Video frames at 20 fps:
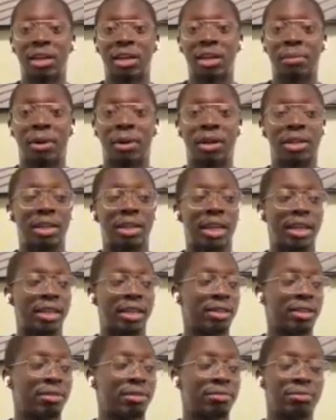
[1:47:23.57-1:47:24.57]
I think about it
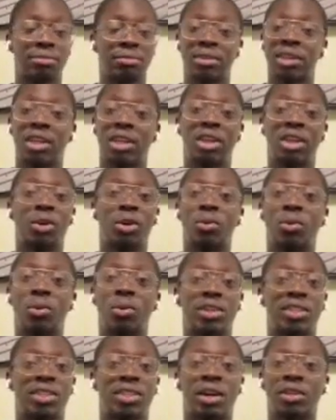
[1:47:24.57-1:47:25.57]
like it all
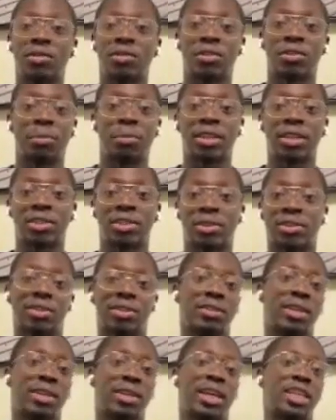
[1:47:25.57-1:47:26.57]
works out for the best because